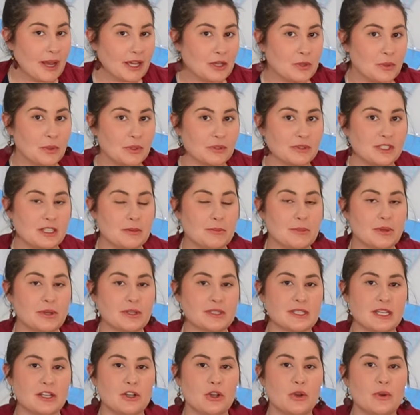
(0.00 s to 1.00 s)
quilting
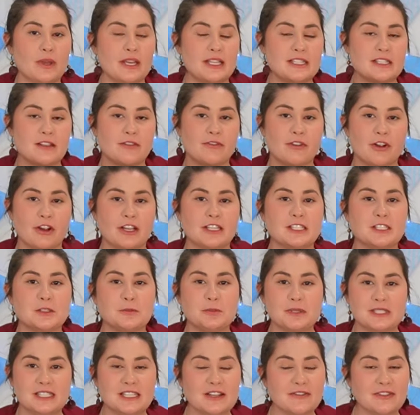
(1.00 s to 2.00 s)
because I know it's a very
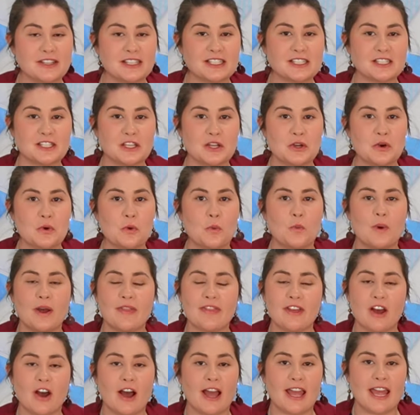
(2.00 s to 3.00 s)
specific skill,
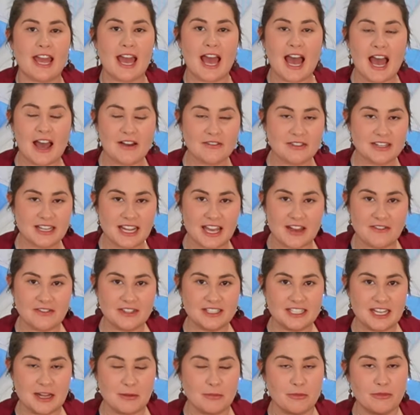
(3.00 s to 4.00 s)
one that I haven't
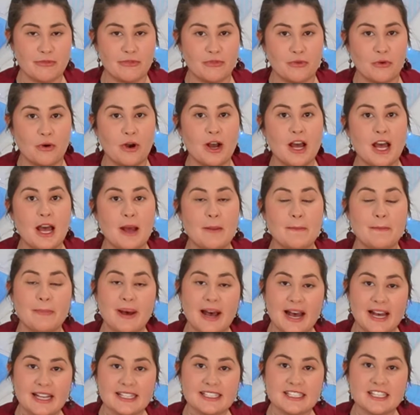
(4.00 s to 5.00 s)
ever done before,
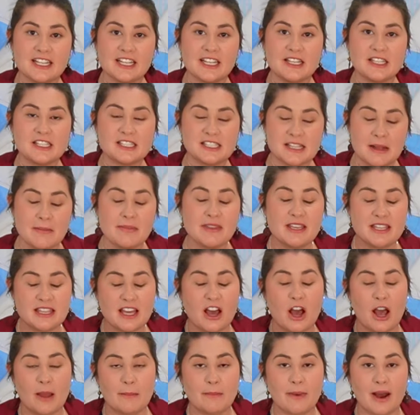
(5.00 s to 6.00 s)
but it's something
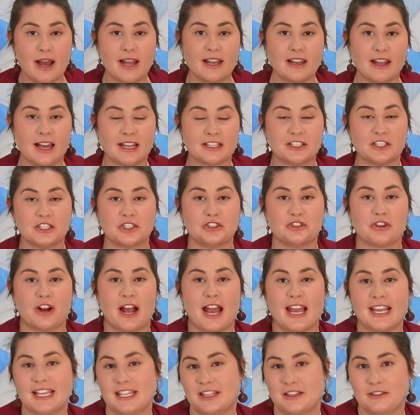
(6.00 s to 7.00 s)
that I might like to
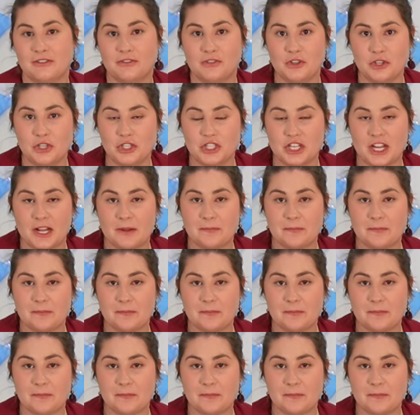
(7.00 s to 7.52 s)
try in the future.